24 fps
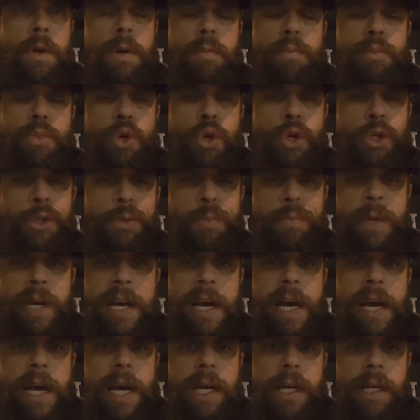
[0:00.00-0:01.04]
push
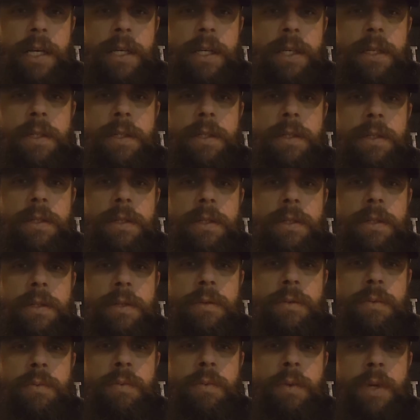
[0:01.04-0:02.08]
back
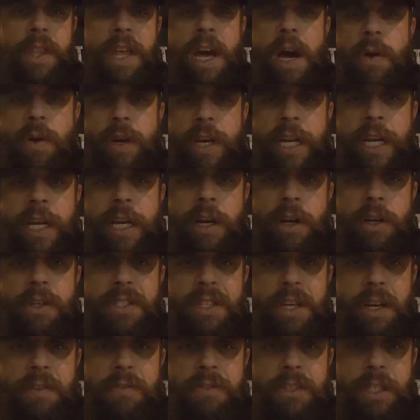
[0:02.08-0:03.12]
without getting
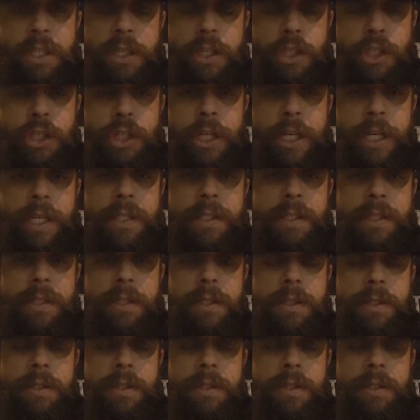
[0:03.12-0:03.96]
ourselves in the shit?